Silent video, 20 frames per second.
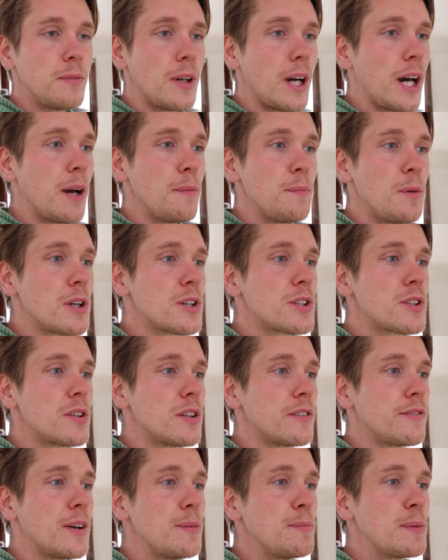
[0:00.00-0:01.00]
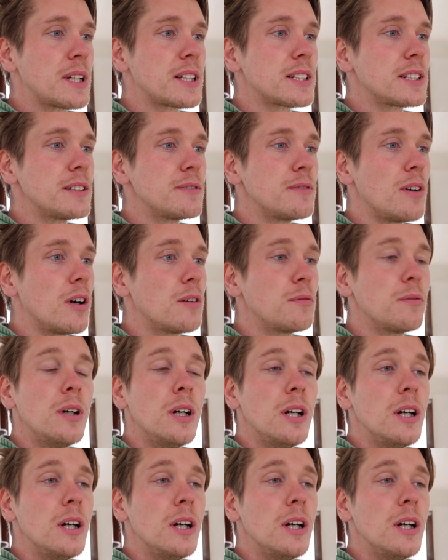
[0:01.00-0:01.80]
I'm not sure if I mixed it wrong.